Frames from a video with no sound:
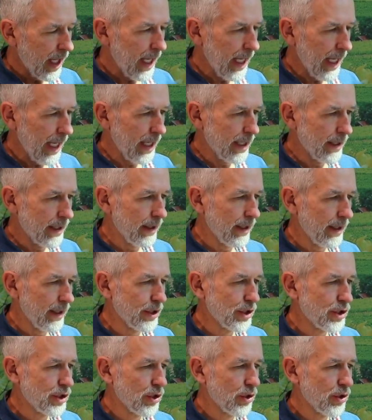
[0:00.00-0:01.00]
and it
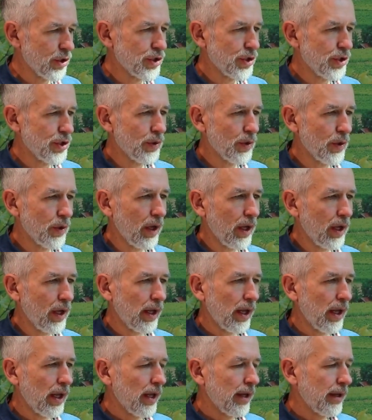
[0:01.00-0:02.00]
shows you
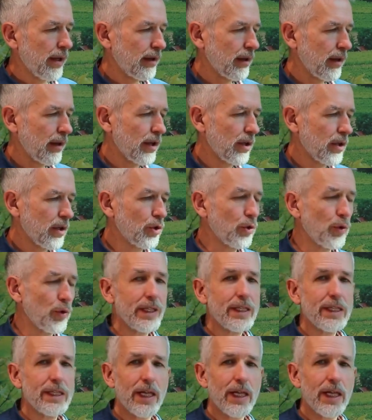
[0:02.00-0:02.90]
grid